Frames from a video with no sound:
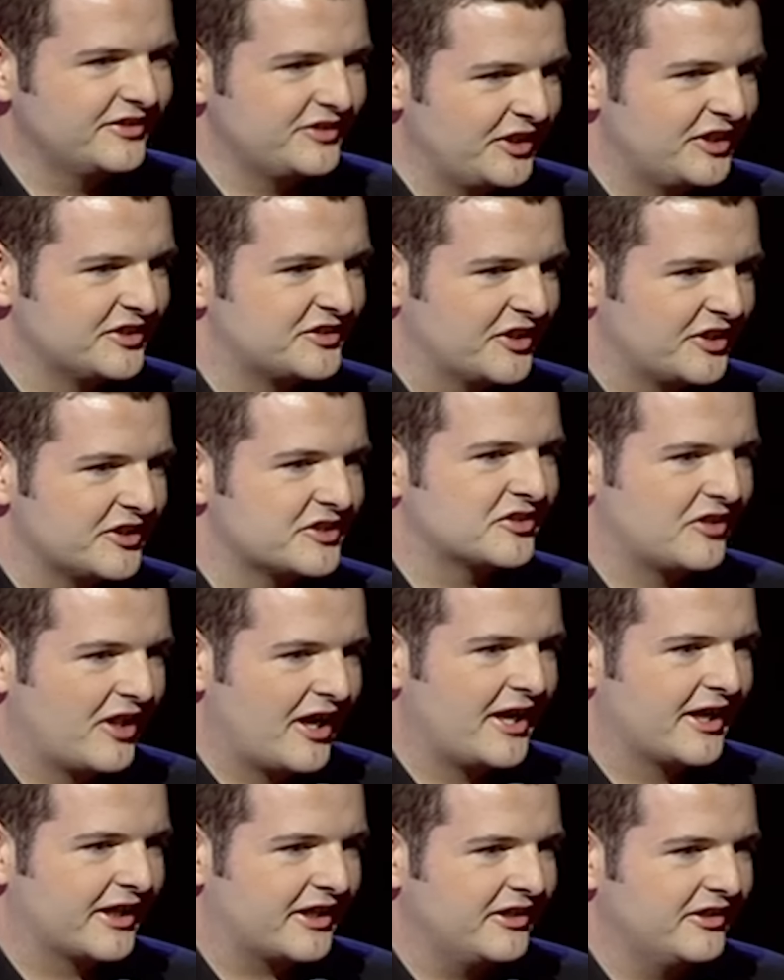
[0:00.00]
It's easy to
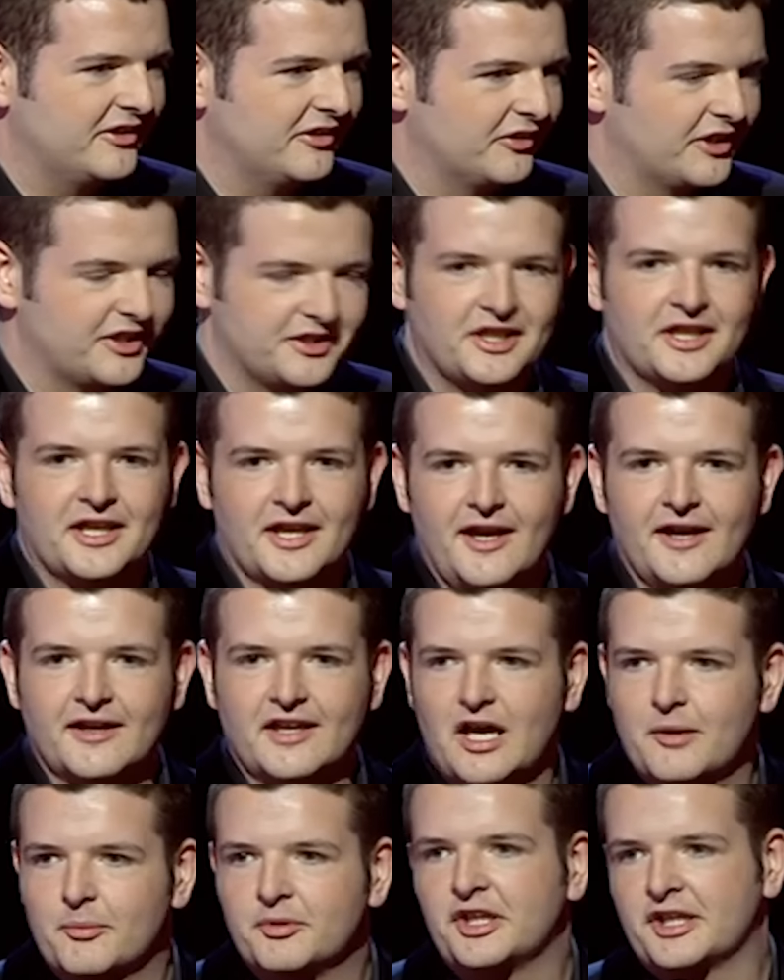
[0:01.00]
slag Lady
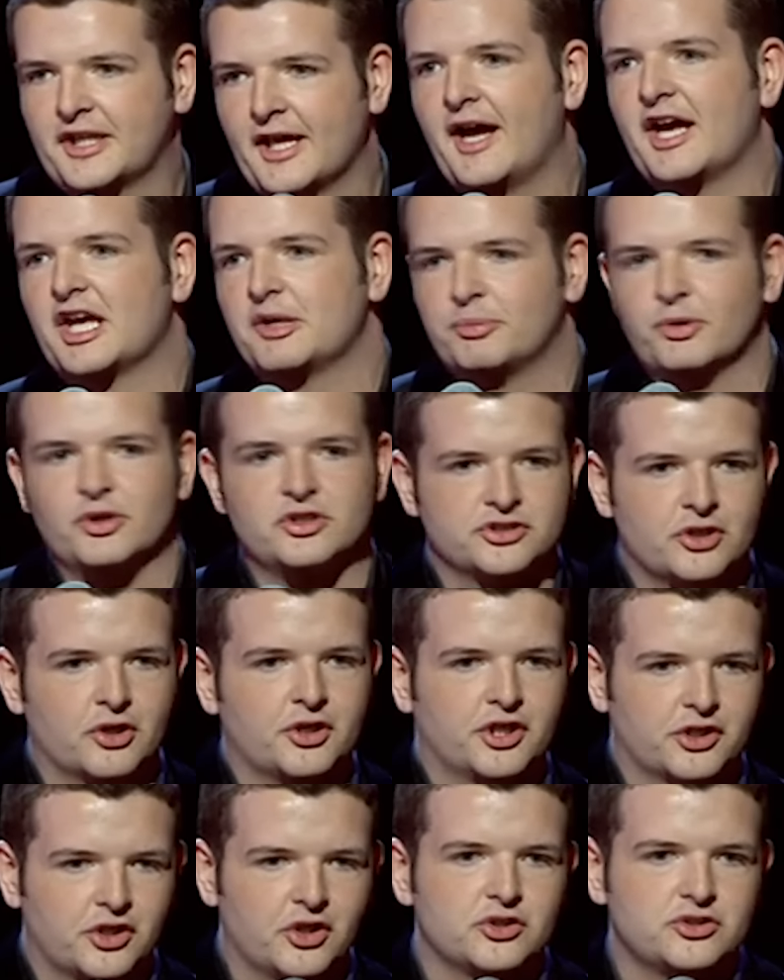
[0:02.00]
Gaga, but the guy puts on
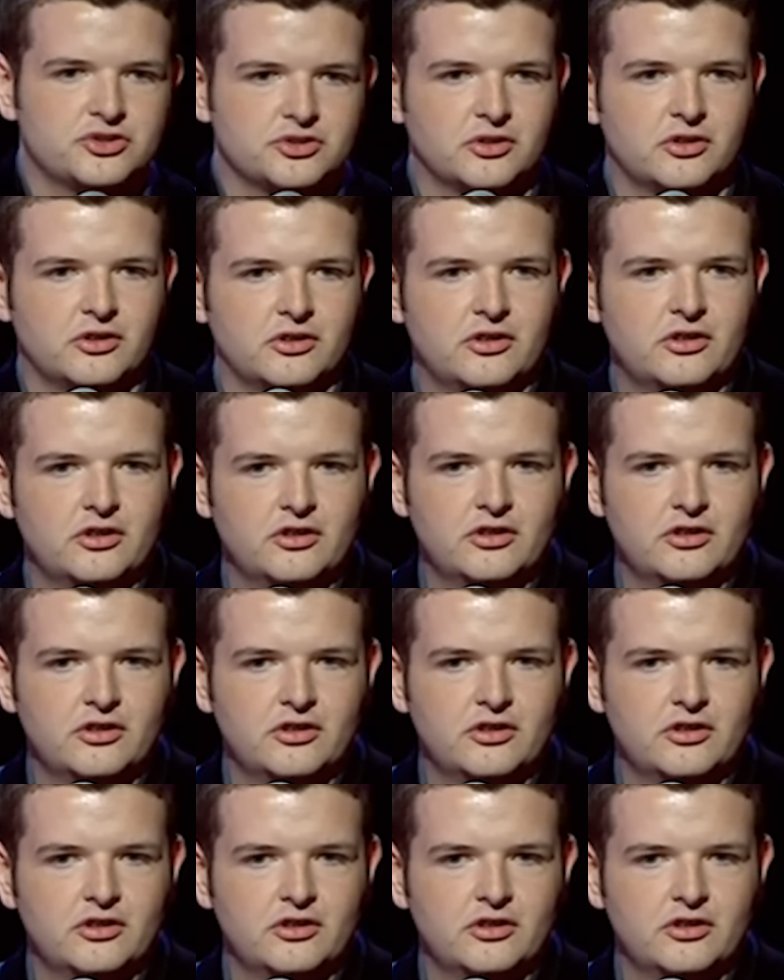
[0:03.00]
a good show.